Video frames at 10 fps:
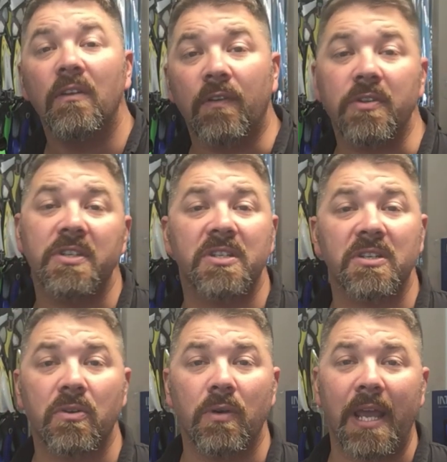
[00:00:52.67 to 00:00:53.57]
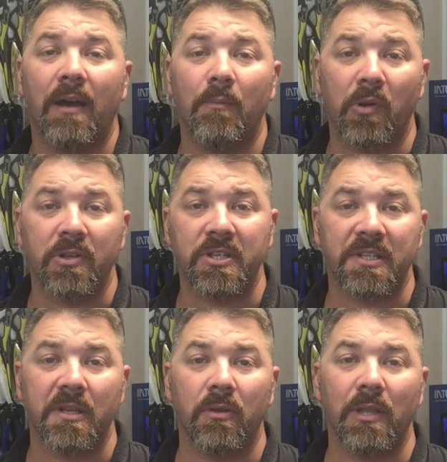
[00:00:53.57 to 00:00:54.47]
versus just going out and
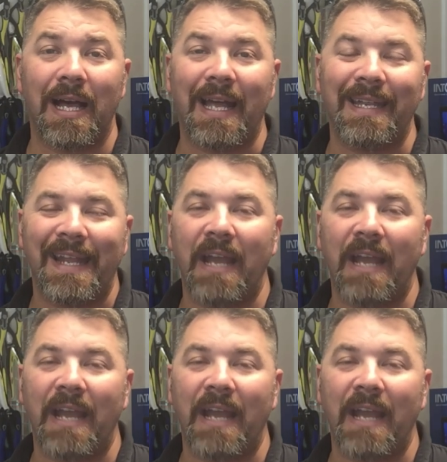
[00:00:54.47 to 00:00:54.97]
purchasing online.